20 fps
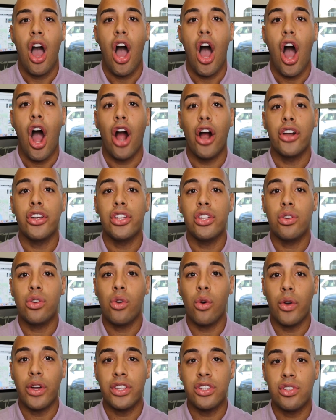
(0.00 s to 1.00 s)
Are you
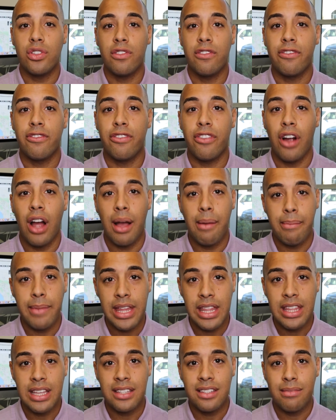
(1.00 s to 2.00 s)
going to front me
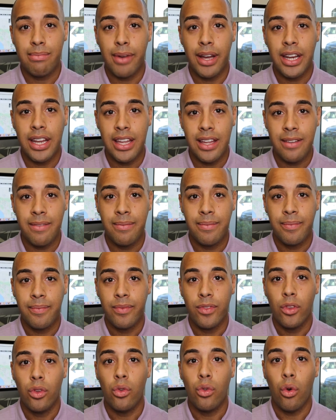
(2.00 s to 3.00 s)
this money,
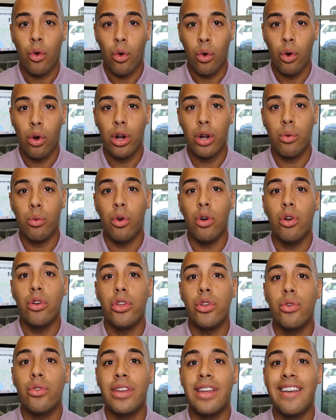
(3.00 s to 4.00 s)
or will
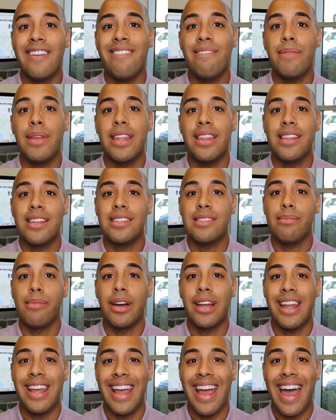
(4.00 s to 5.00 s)
you give me this
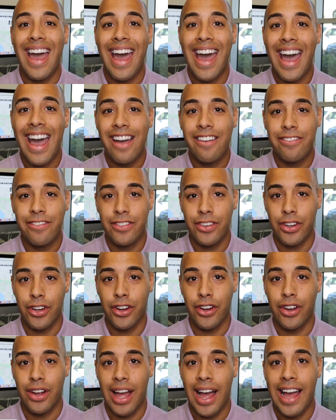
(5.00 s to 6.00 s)
money
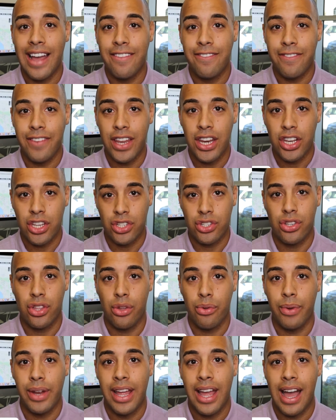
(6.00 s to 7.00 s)
after I finish
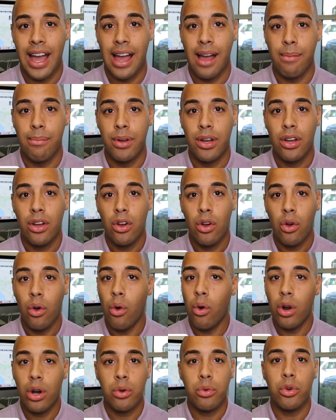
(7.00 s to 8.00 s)
the rehab,
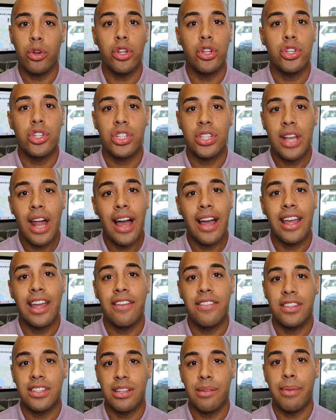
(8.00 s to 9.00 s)
or will you just not
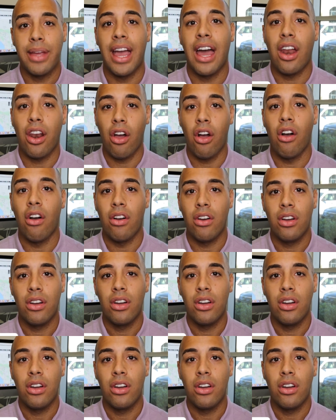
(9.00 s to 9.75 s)
give it to me at all?